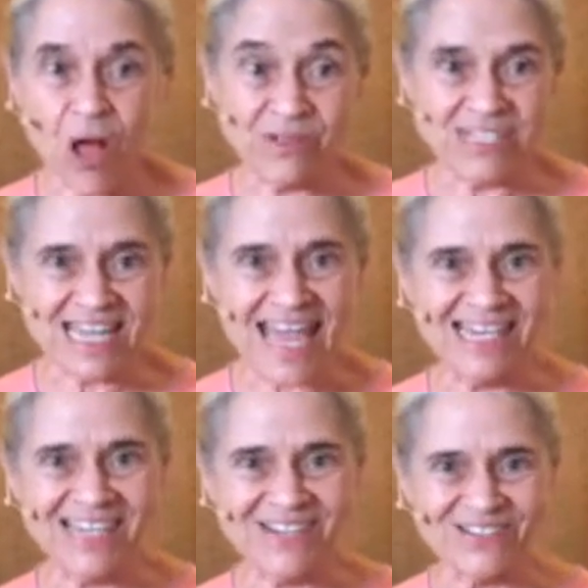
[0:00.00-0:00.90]
almost 10
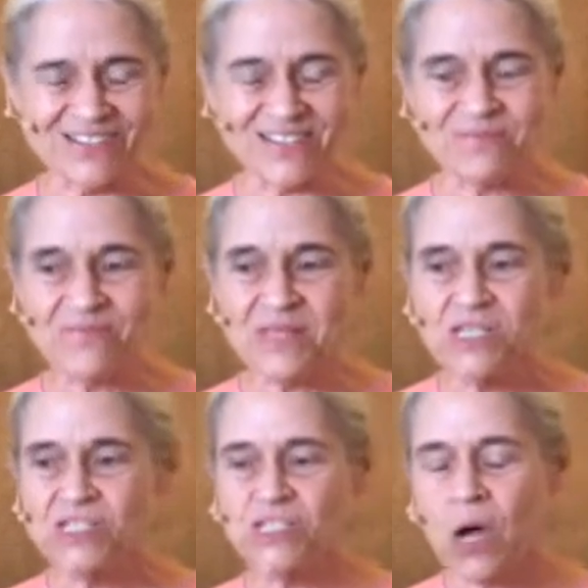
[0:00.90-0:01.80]
years.
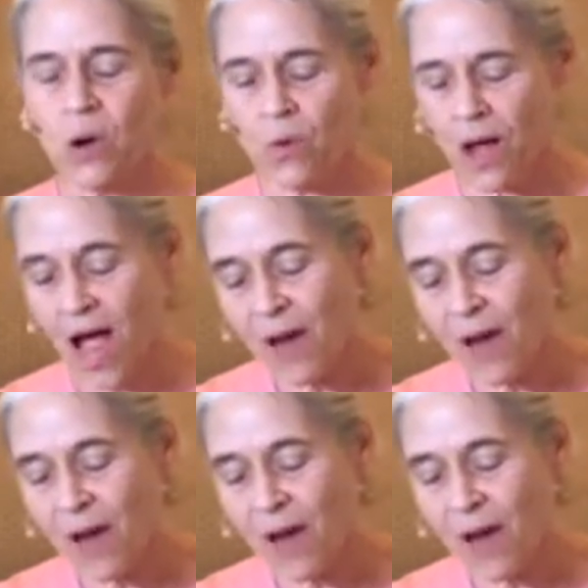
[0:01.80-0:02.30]
So I